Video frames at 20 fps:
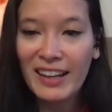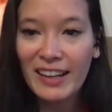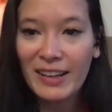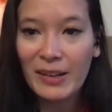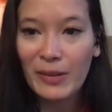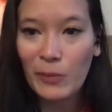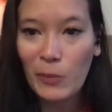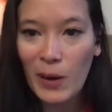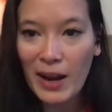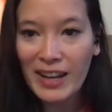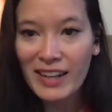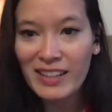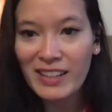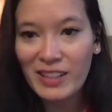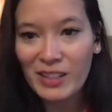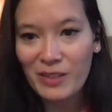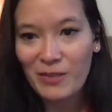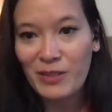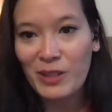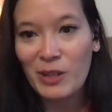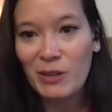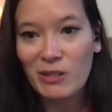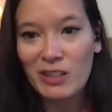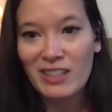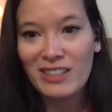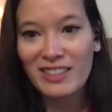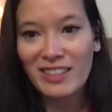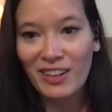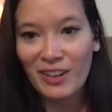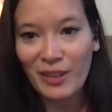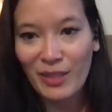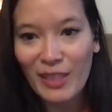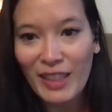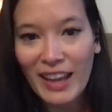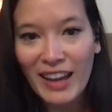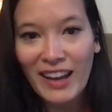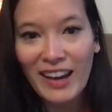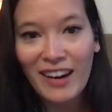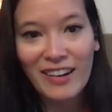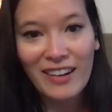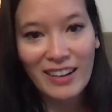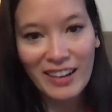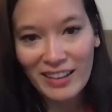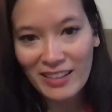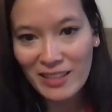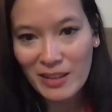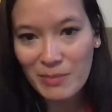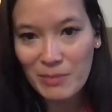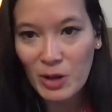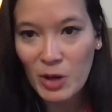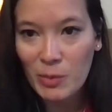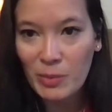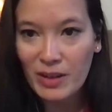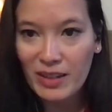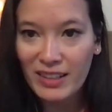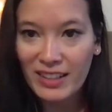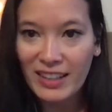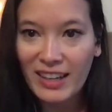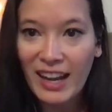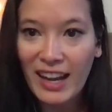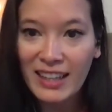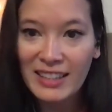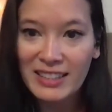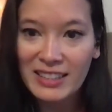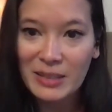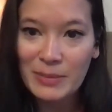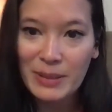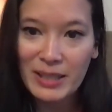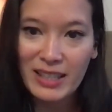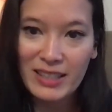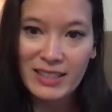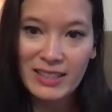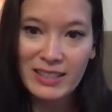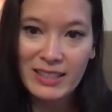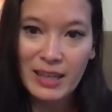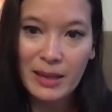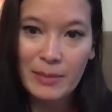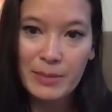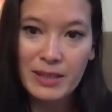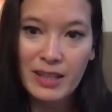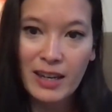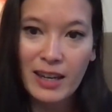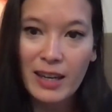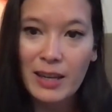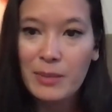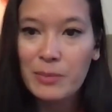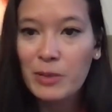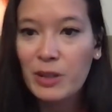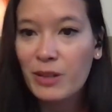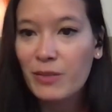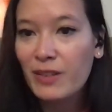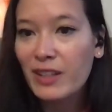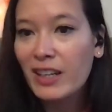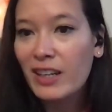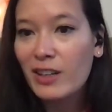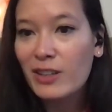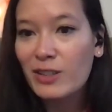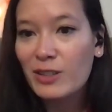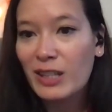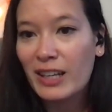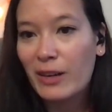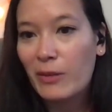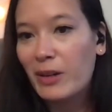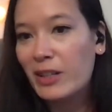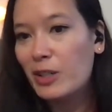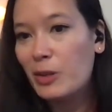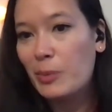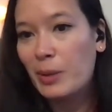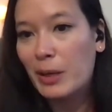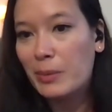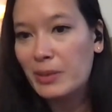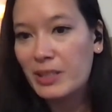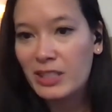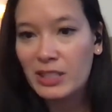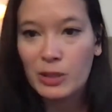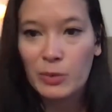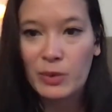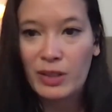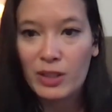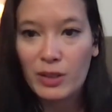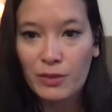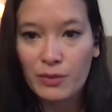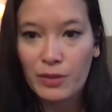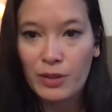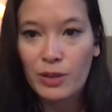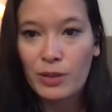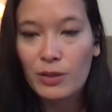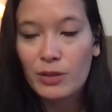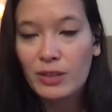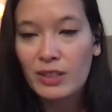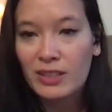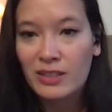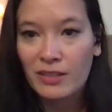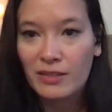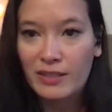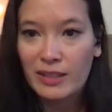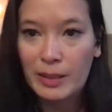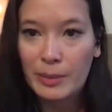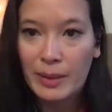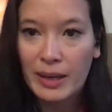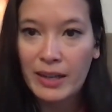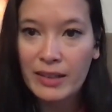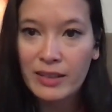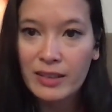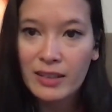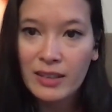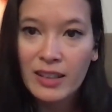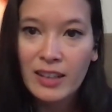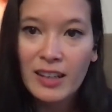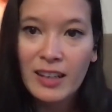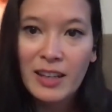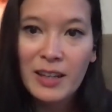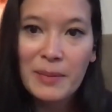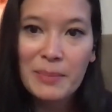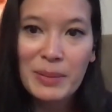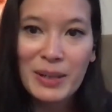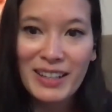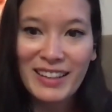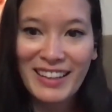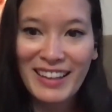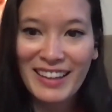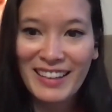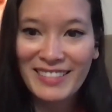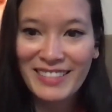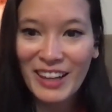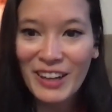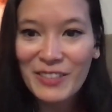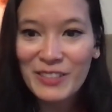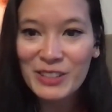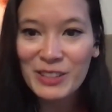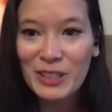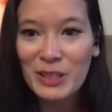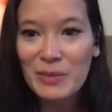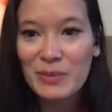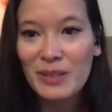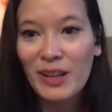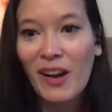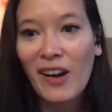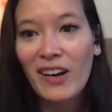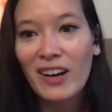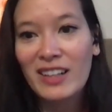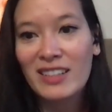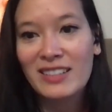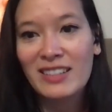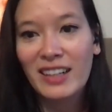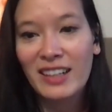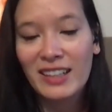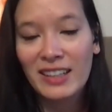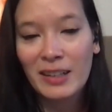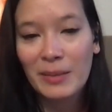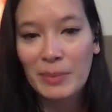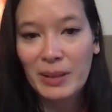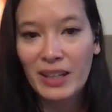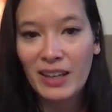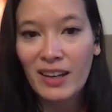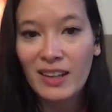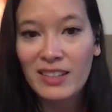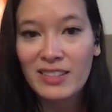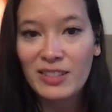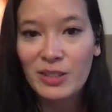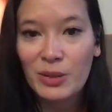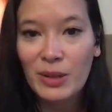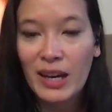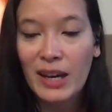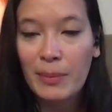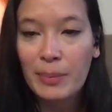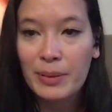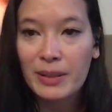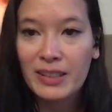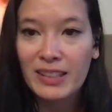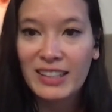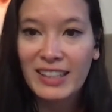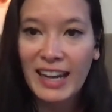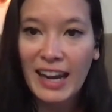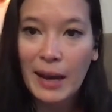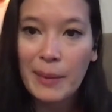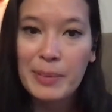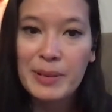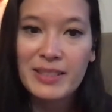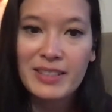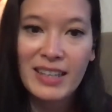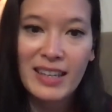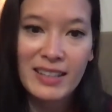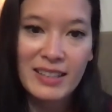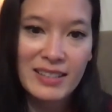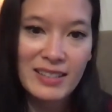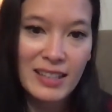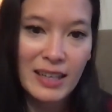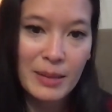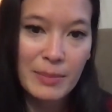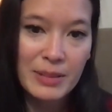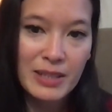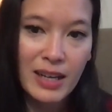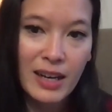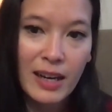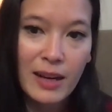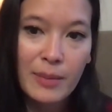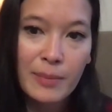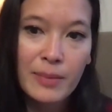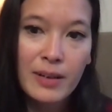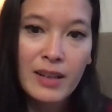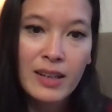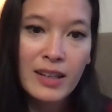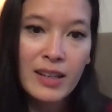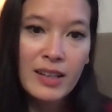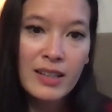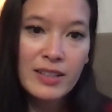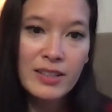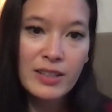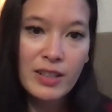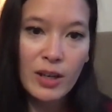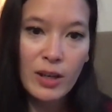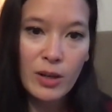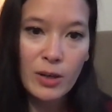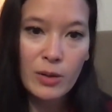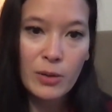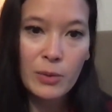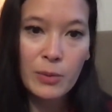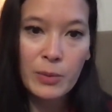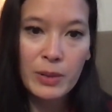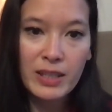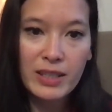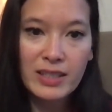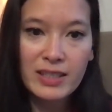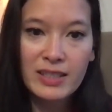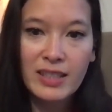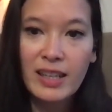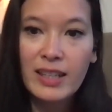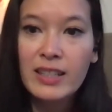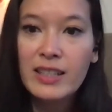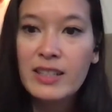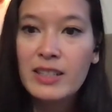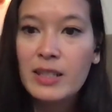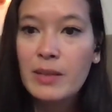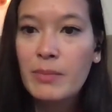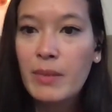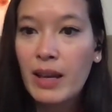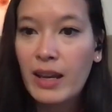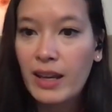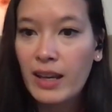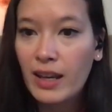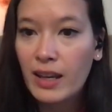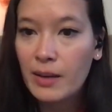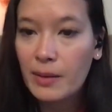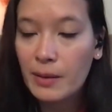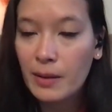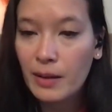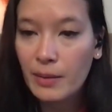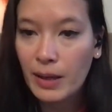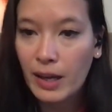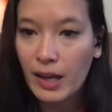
when your viewers are there in the moment. It has to be at the same time. With videos, like when you publish and when you view, it doesn't really matter. But like live streams are exciting because it happens at the same time. So we decided to make it